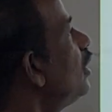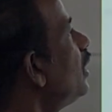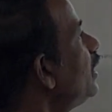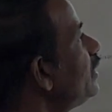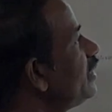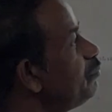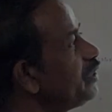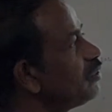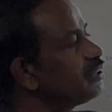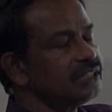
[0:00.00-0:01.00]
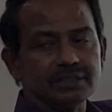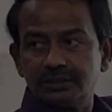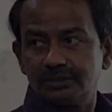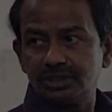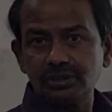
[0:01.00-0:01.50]
and m equal
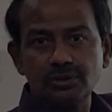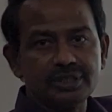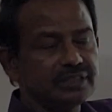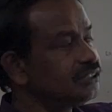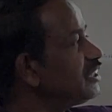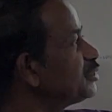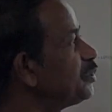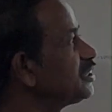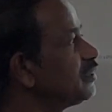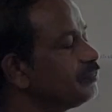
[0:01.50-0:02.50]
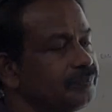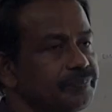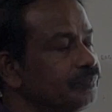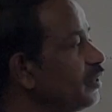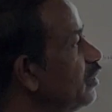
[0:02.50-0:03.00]
to 0 in this expression.
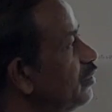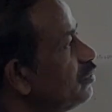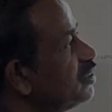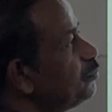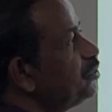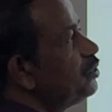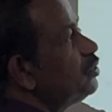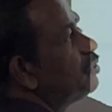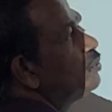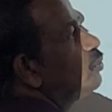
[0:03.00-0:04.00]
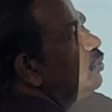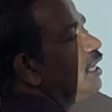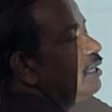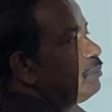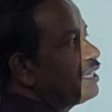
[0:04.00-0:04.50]
You substitute
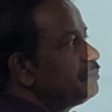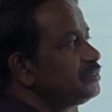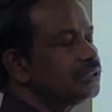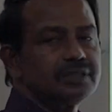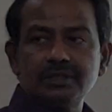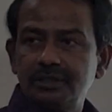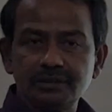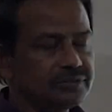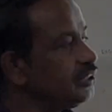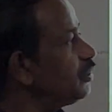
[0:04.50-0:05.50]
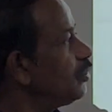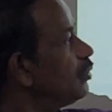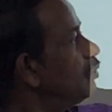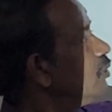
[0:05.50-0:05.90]
2L becomes 0,